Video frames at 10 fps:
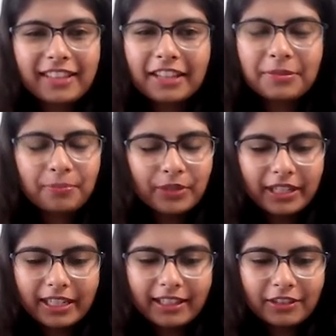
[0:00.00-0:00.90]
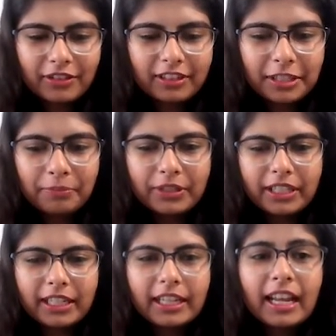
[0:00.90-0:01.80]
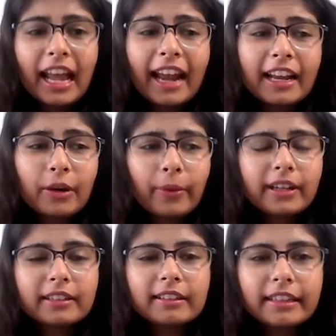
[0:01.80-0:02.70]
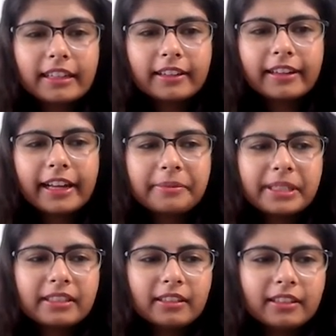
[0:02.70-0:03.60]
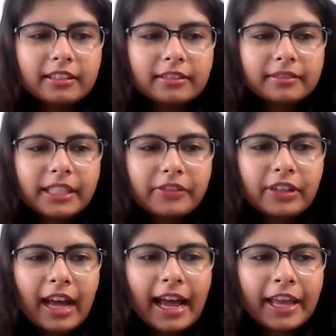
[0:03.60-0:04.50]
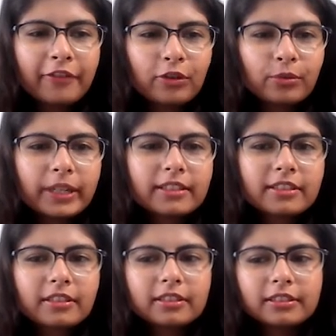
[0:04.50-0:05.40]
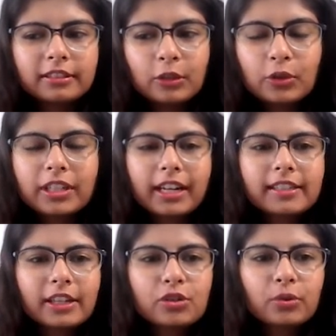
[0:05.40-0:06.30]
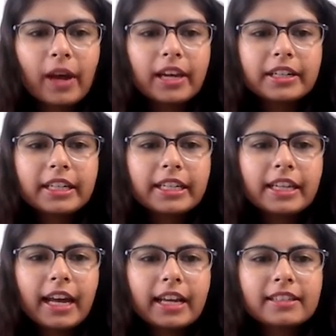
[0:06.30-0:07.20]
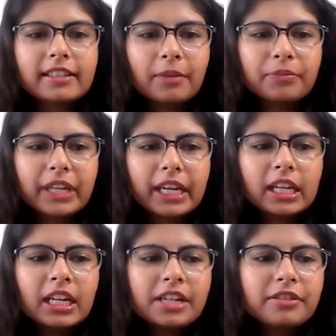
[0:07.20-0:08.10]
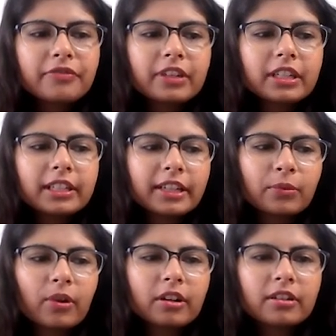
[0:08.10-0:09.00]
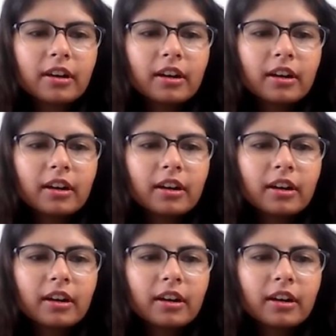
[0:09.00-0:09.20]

That's pretty. That's really pretty. And I quite agree. I mean, even I have always looked at sensuality as something different than what